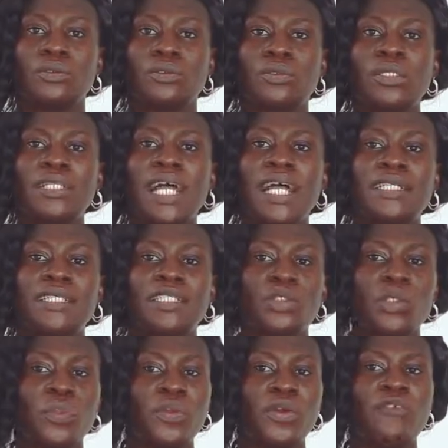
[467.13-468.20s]
so that it
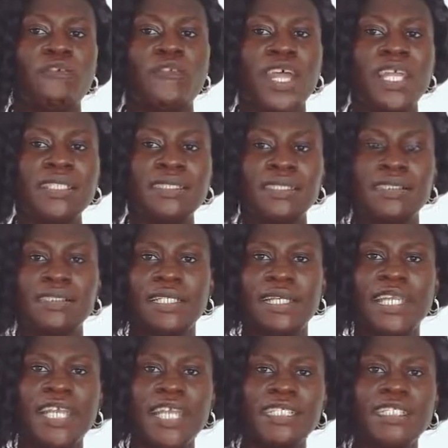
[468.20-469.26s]
will prevent
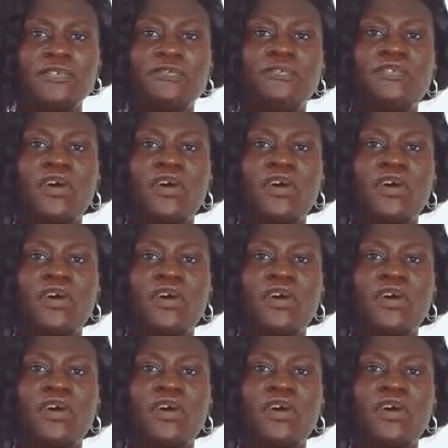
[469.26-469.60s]
heat